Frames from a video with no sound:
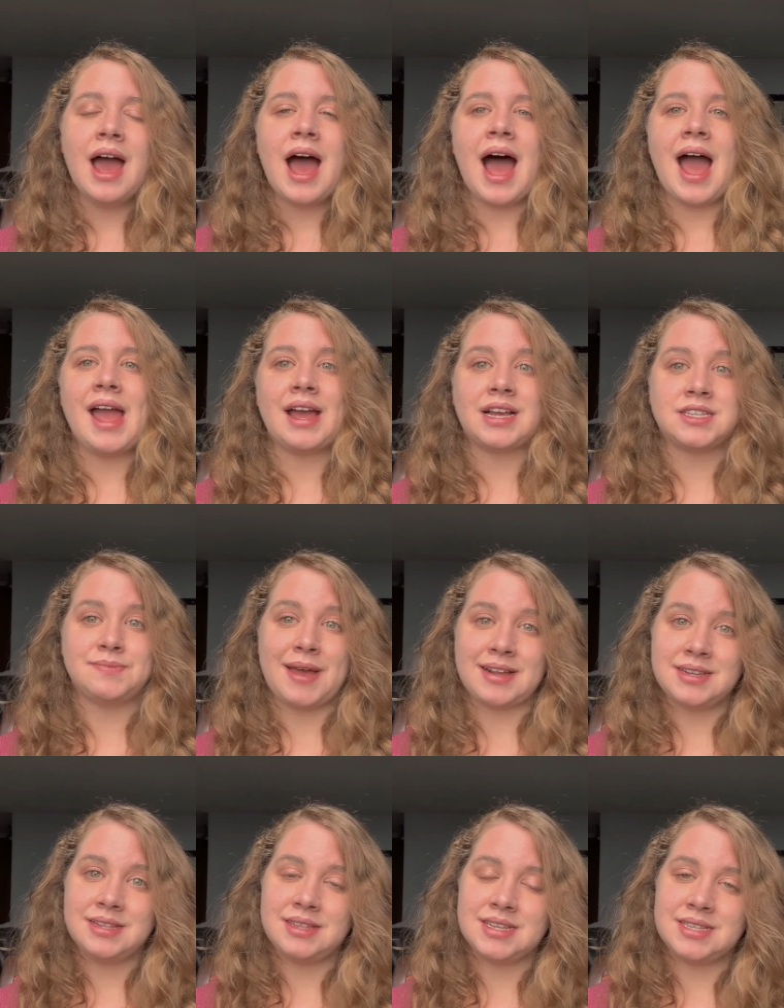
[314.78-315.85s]
I
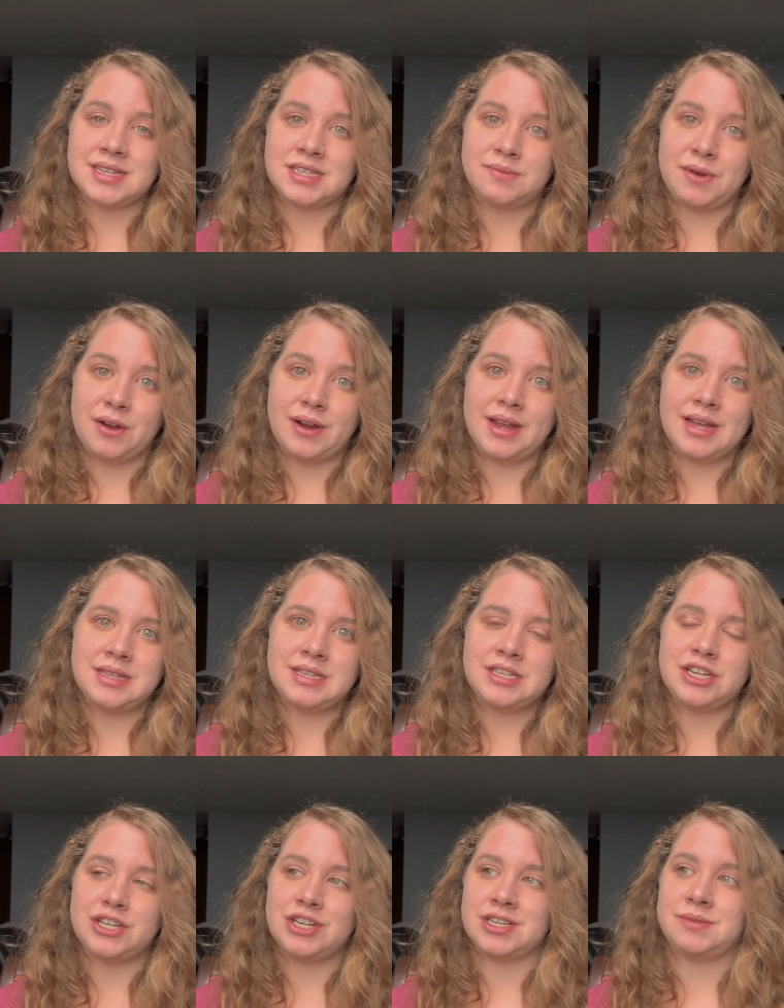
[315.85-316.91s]
expected this
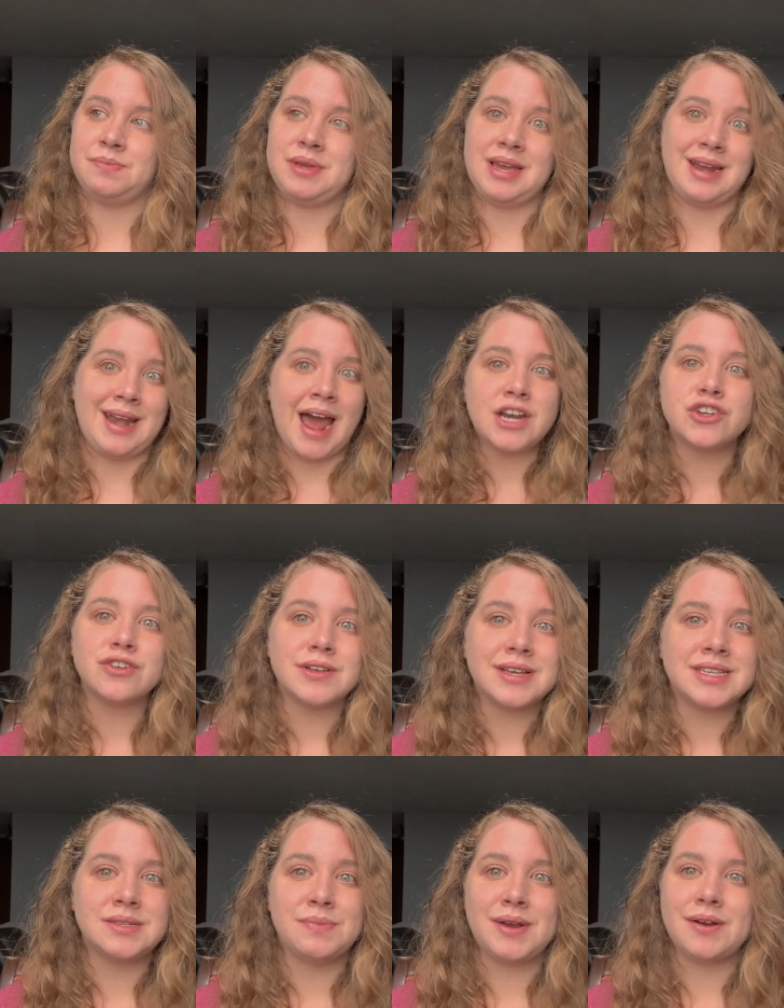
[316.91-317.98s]
experience to just be a natural
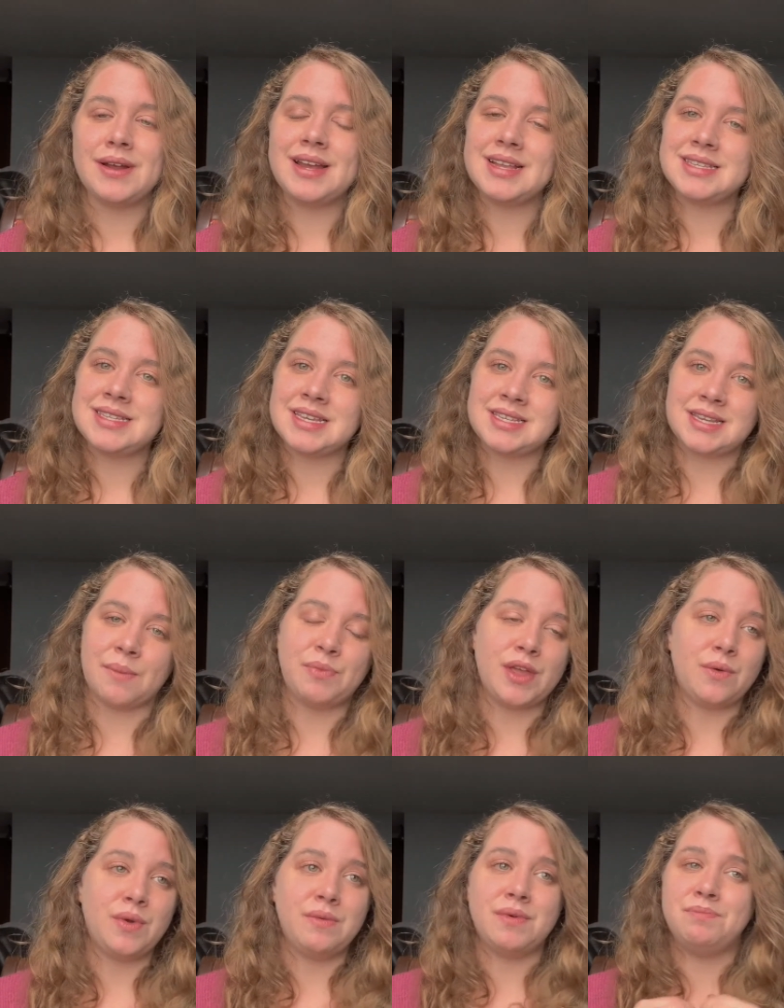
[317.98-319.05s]
experience,
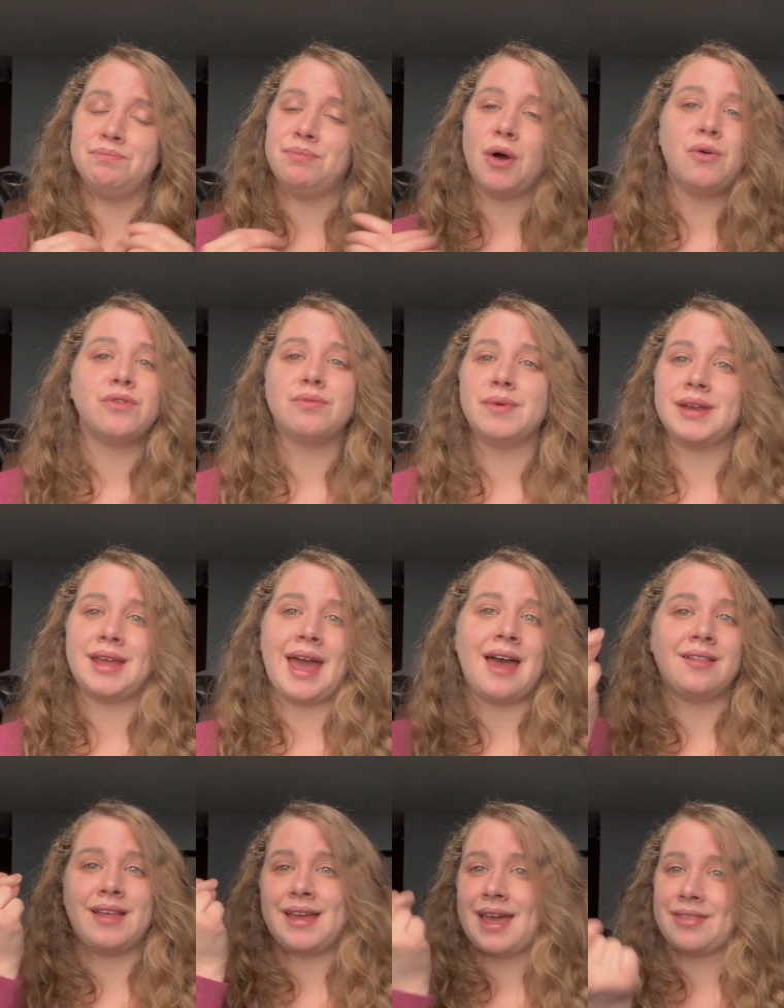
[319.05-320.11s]
something we would both would
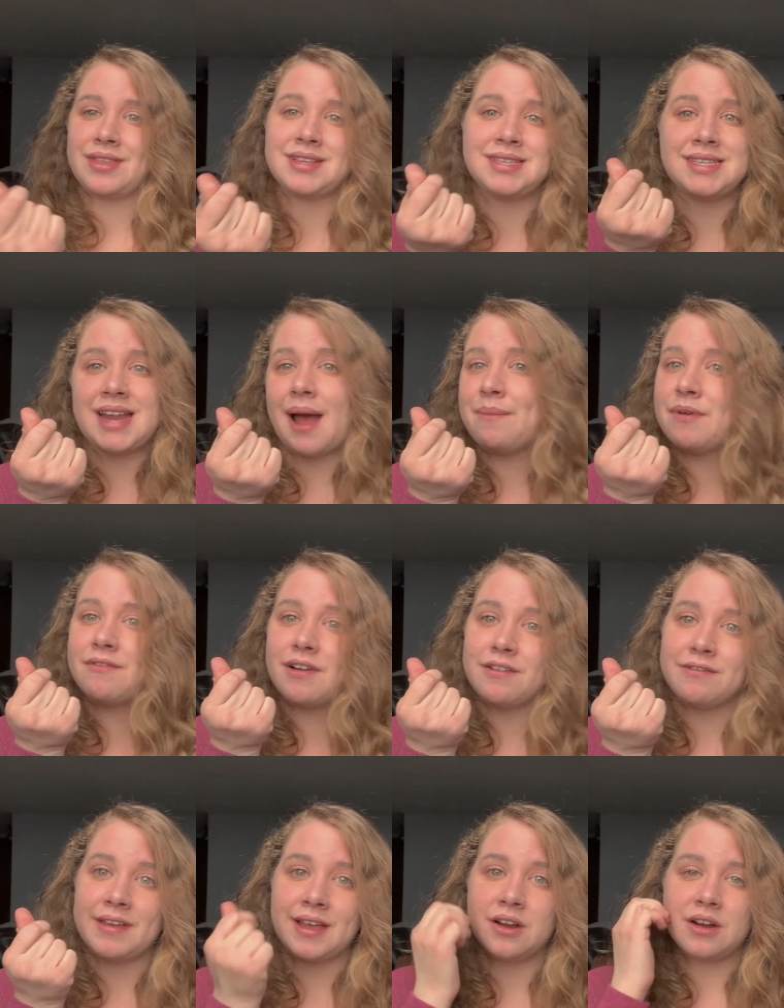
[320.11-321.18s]
get like at the snap of our
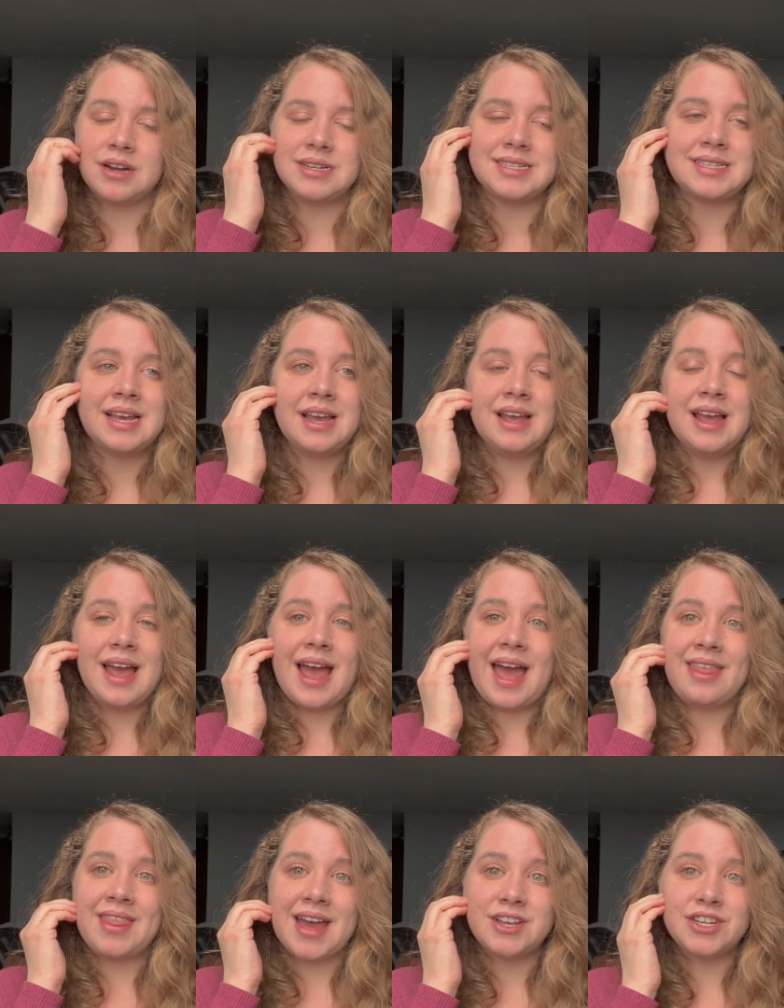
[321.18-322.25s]
fingers.
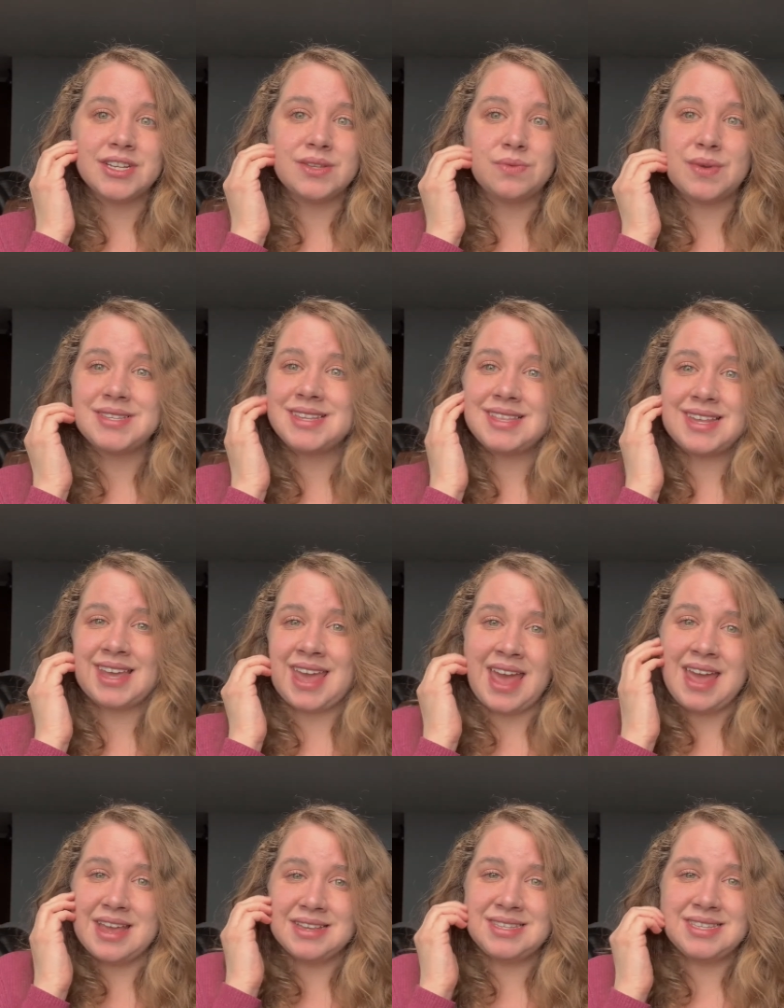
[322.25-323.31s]
And that just wasn't the
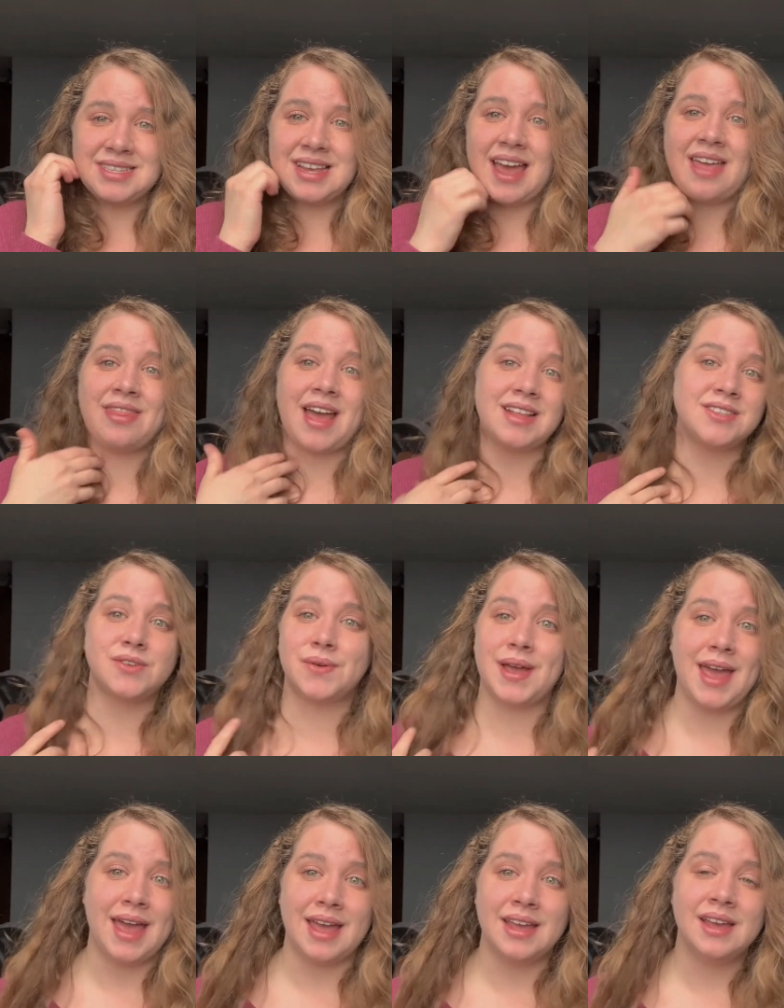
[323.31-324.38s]
case. And that's
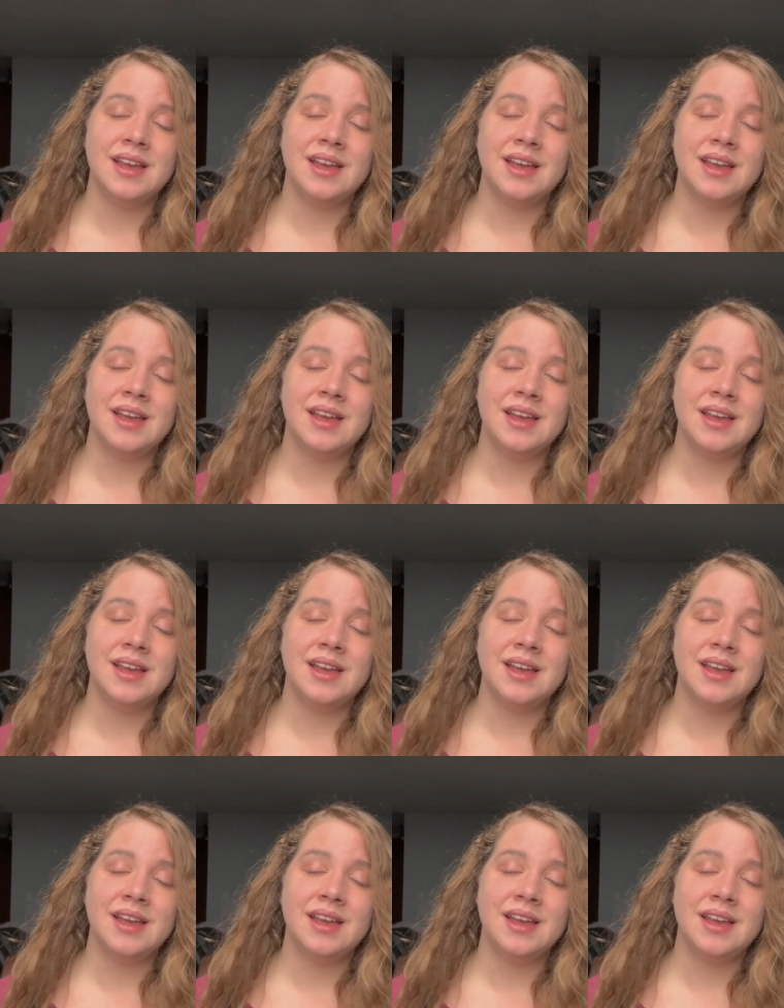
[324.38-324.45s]
okay.